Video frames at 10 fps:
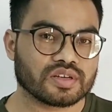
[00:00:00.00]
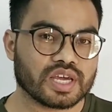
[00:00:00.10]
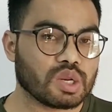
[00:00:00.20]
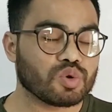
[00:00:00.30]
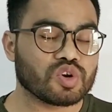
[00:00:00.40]

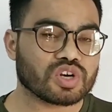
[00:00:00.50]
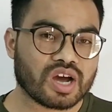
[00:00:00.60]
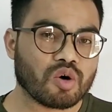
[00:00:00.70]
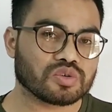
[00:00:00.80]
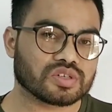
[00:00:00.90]
It will not
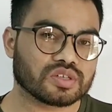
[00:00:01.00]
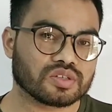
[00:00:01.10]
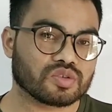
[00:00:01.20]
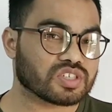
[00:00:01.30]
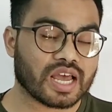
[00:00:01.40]
count
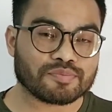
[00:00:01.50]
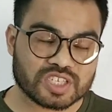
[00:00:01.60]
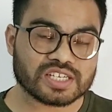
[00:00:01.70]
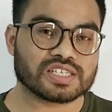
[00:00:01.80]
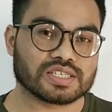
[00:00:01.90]
those
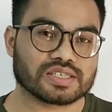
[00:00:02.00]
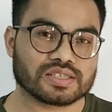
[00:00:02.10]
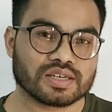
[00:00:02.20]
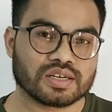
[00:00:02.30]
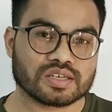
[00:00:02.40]
absentees,
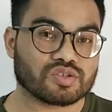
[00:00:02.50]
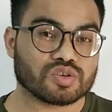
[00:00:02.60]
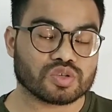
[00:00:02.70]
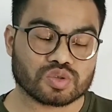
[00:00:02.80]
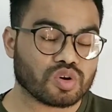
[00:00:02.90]

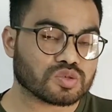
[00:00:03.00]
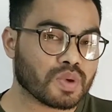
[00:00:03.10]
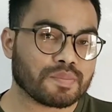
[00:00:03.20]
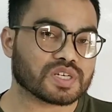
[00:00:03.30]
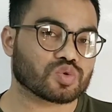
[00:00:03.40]
those
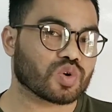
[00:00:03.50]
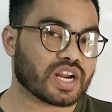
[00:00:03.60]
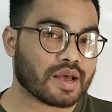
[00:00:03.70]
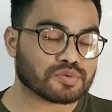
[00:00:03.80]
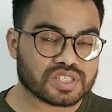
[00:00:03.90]
members who are
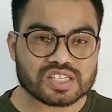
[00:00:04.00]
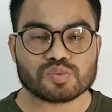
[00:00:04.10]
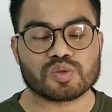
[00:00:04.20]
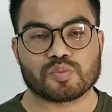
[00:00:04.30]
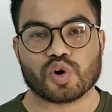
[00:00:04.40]
absent
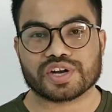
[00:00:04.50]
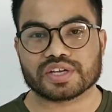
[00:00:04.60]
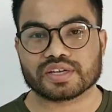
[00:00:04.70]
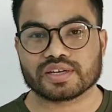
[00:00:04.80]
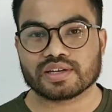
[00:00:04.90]
from the
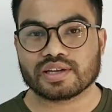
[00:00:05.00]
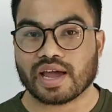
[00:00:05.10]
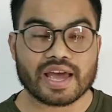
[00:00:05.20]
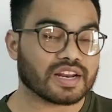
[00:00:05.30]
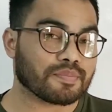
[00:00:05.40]
voting,
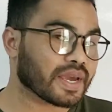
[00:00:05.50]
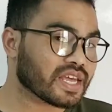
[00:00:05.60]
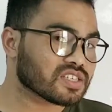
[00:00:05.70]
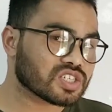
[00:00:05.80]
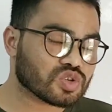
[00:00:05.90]
and the
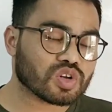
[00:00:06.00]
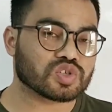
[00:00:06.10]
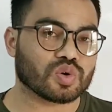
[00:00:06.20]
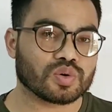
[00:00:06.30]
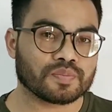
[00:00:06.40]
vacant seats
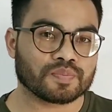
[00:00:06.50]
also.